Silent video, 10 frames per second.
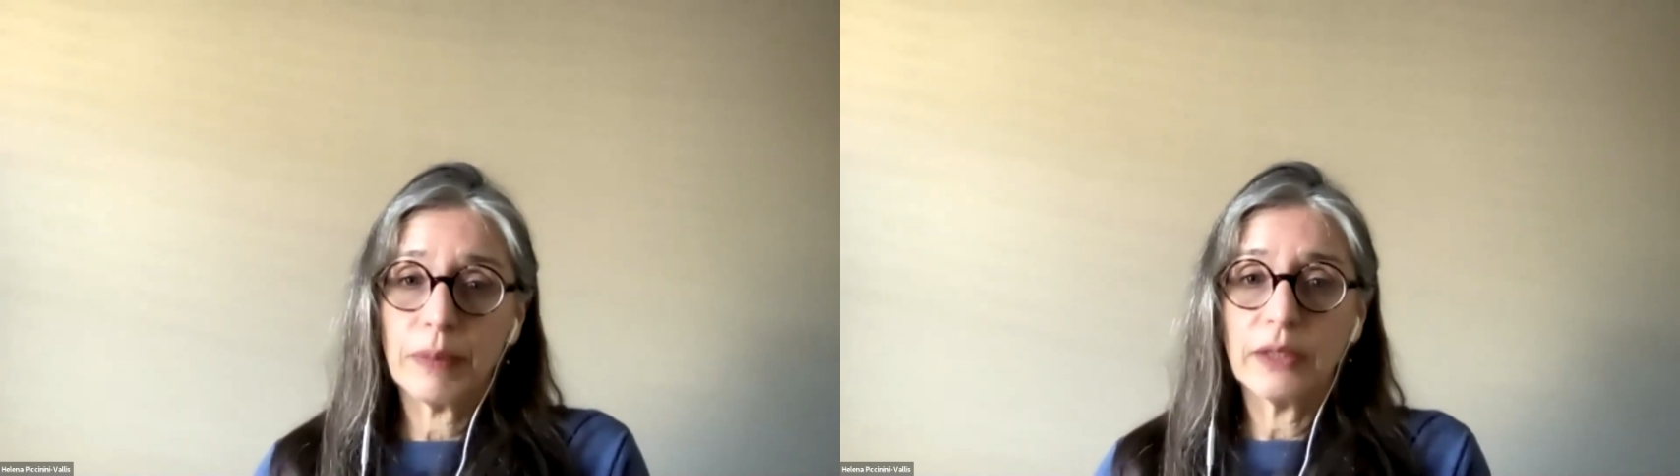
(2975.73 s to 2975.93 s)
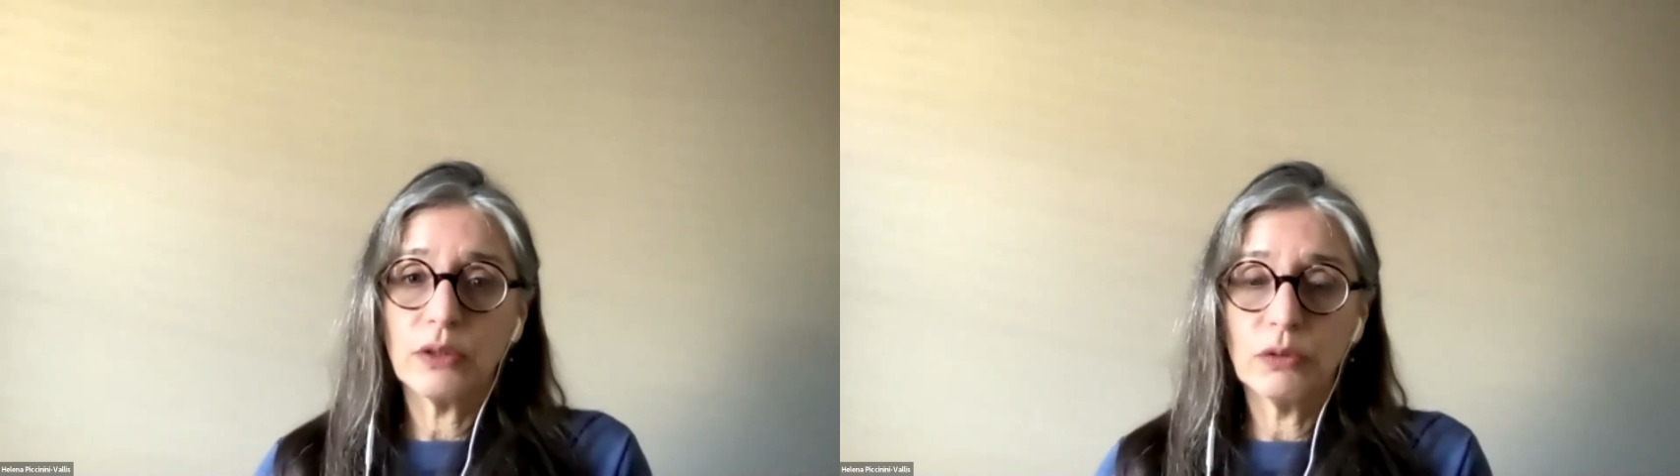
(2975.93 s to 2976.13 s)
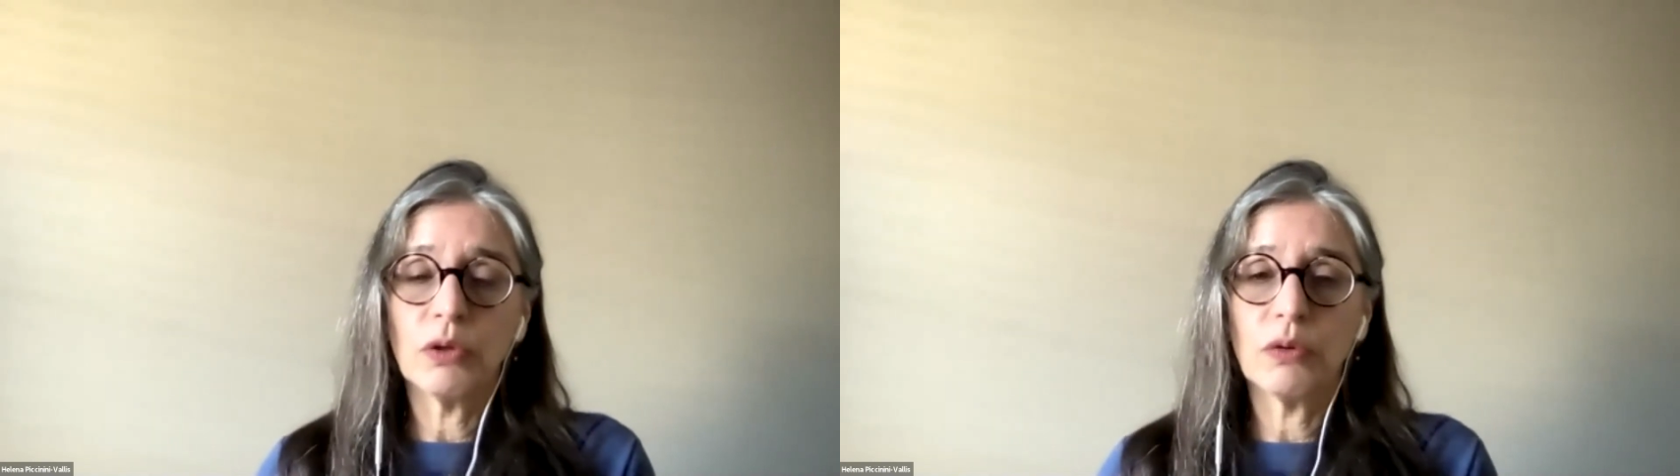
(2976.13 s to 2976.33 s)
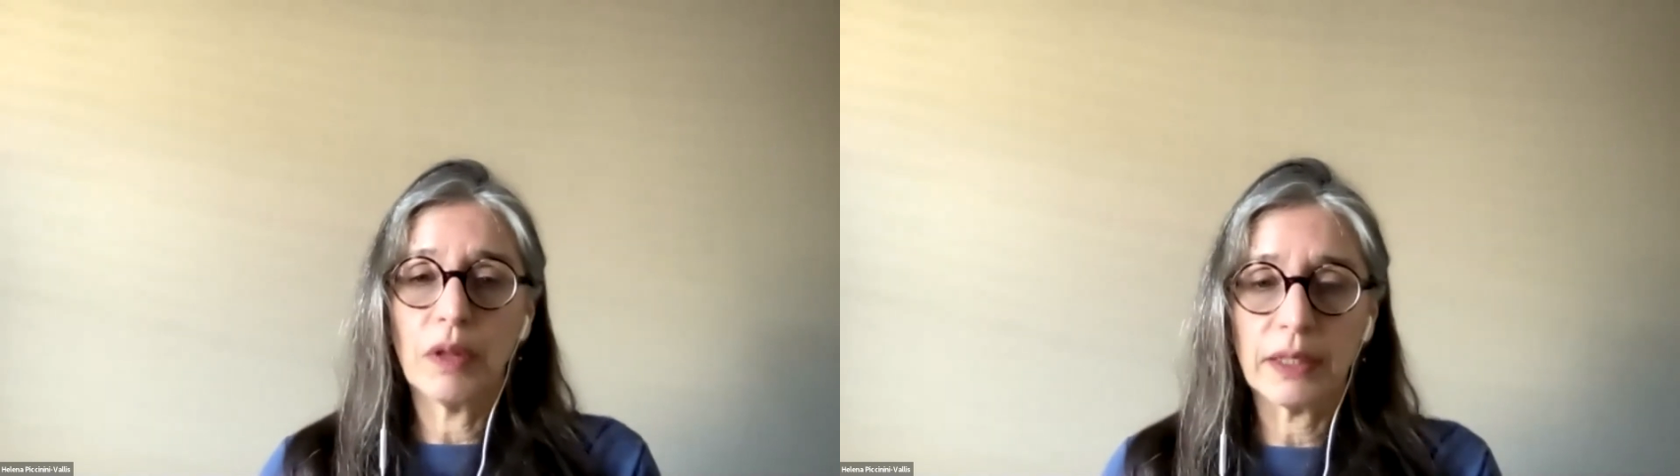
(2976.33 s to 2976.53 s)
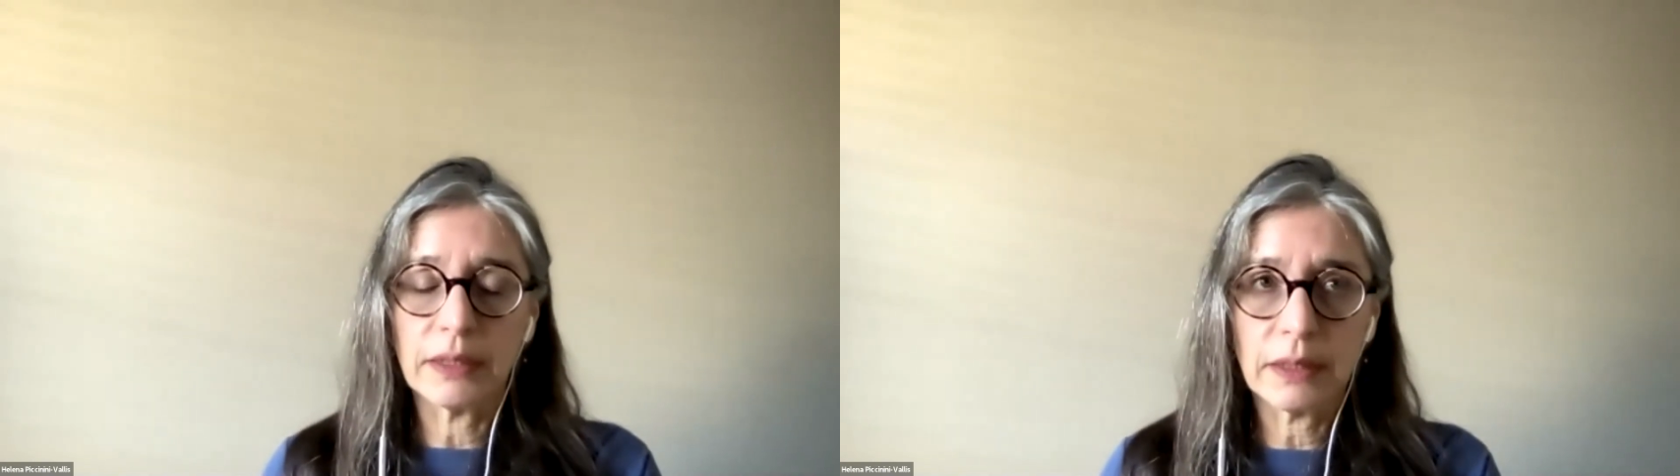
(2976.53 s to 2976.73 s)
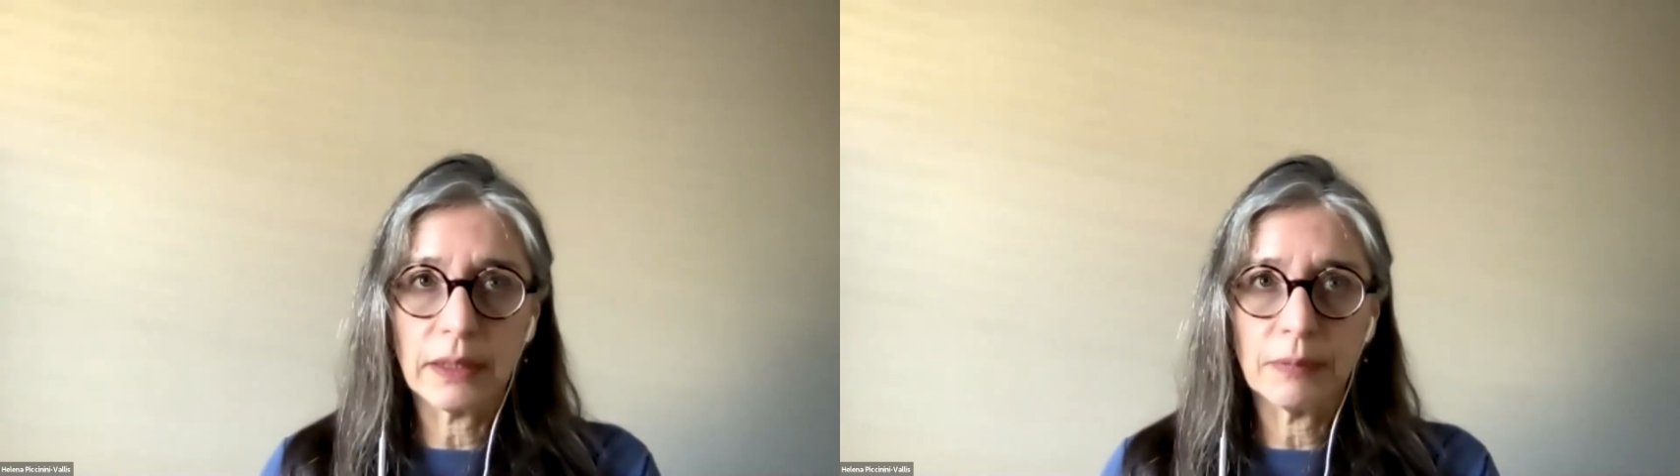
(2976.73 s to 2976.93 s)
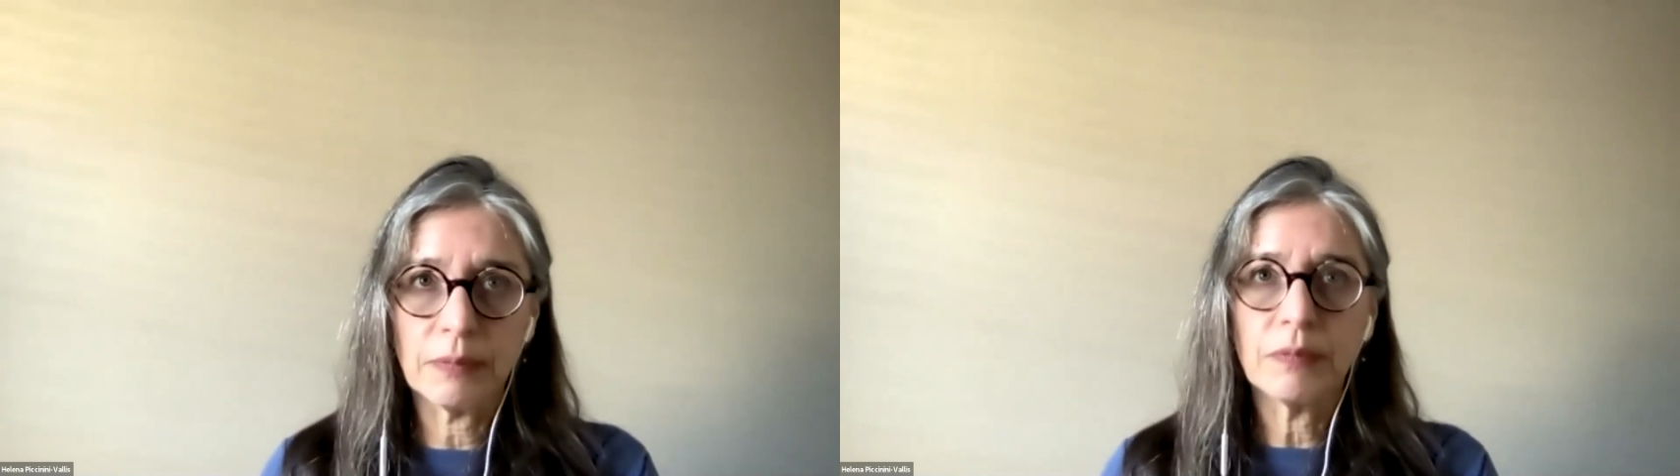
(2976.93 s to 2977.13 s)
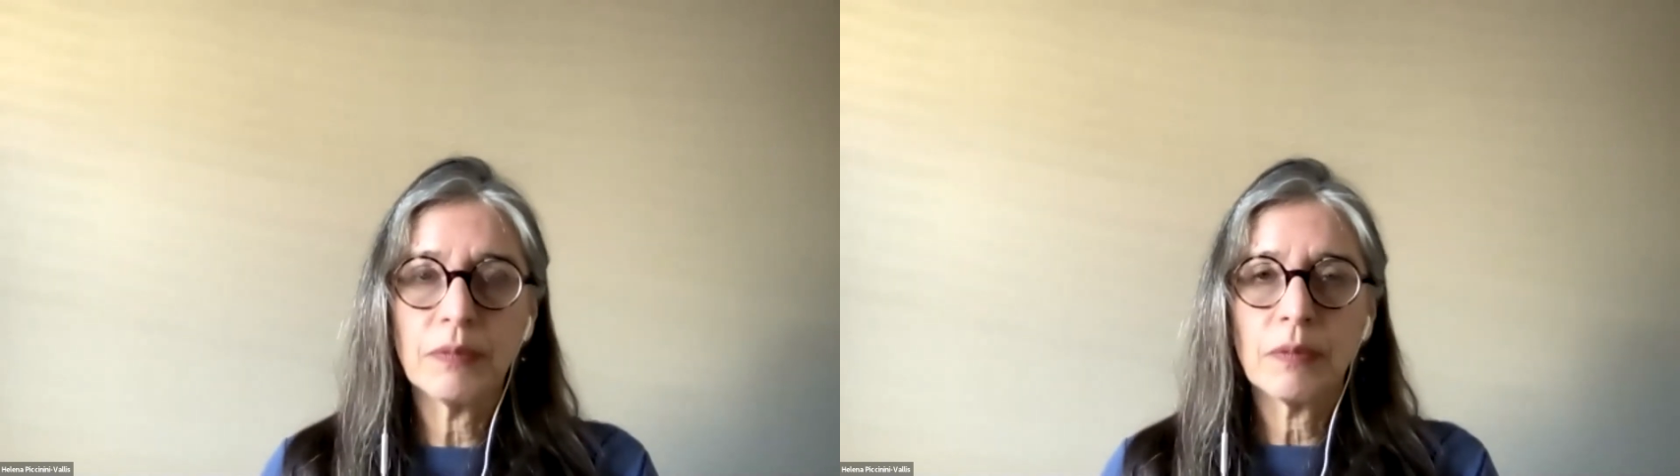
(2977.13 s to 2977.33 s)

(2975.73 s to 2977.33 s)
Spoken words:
but I do know that